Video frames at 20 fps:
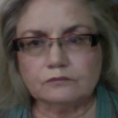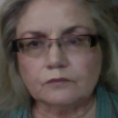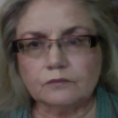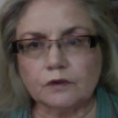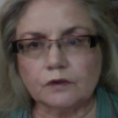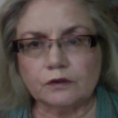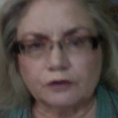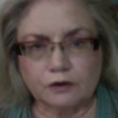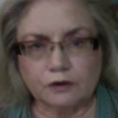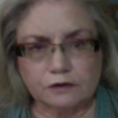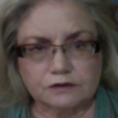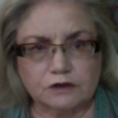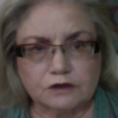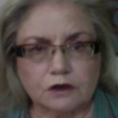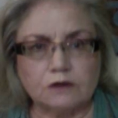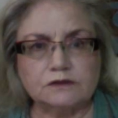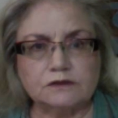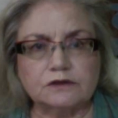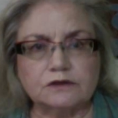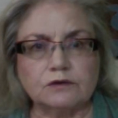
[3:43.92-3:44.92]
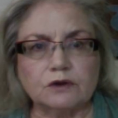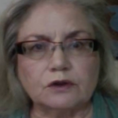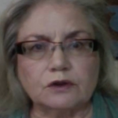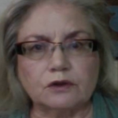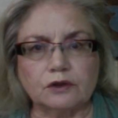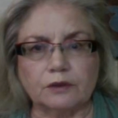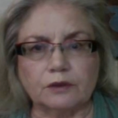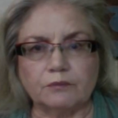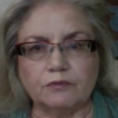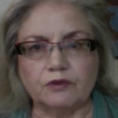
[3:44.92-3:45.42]
there's also a
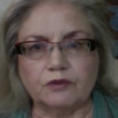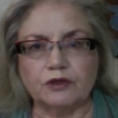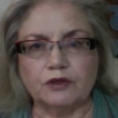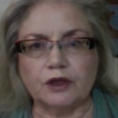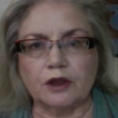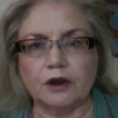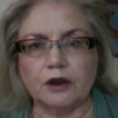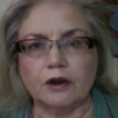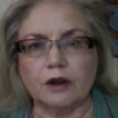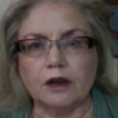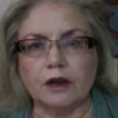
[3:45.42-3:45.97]
clip there.